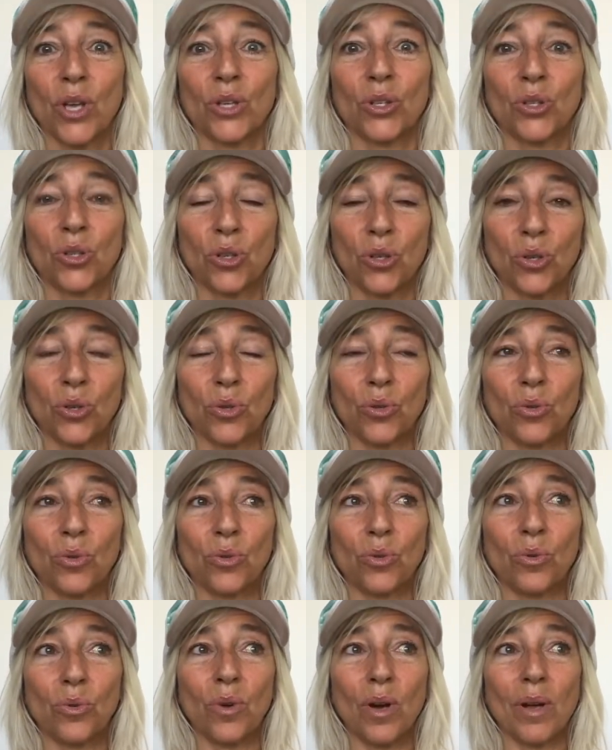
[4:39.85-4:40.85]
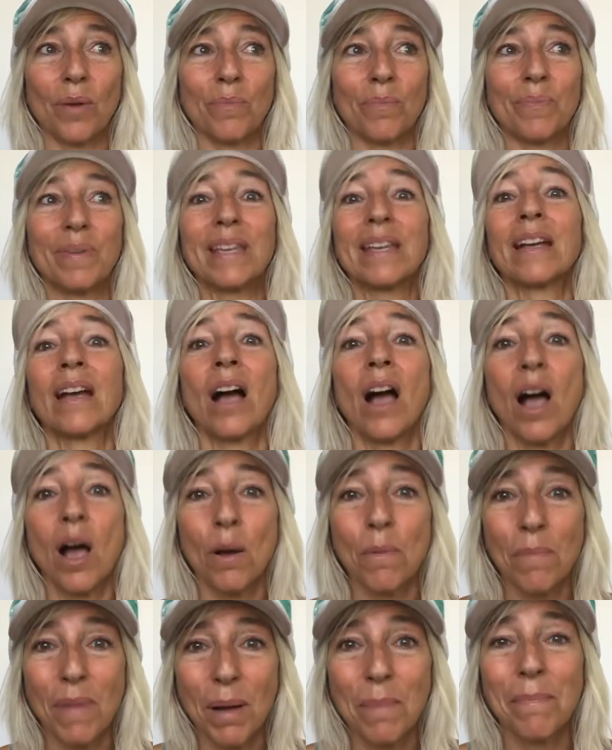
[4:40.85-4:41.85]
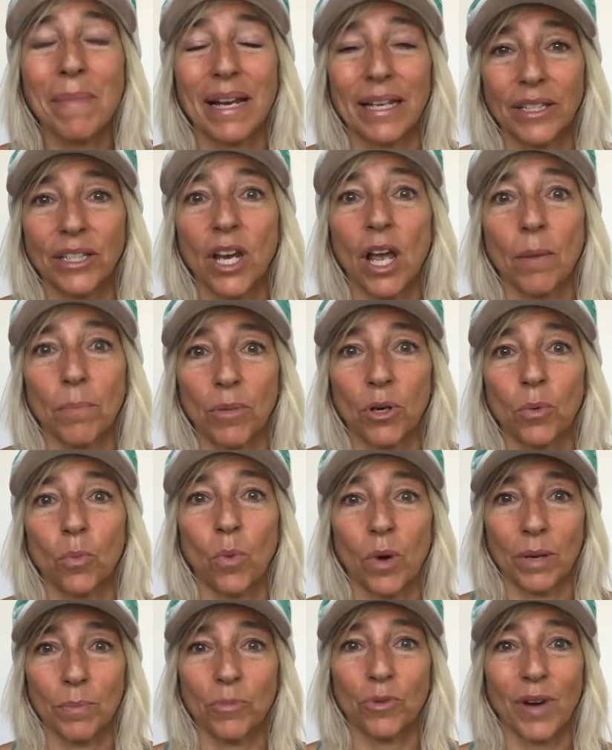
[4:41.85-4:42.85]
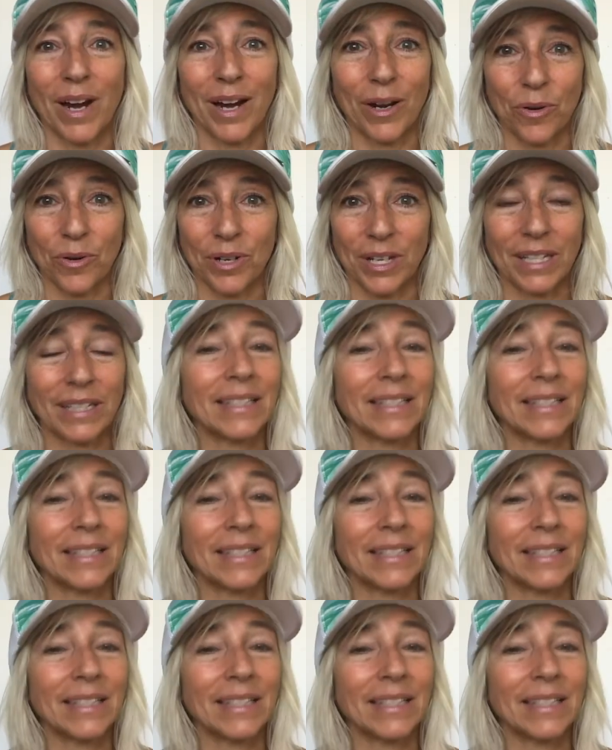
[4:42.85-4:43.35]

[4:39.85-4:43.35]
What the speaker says: to become my number one priority.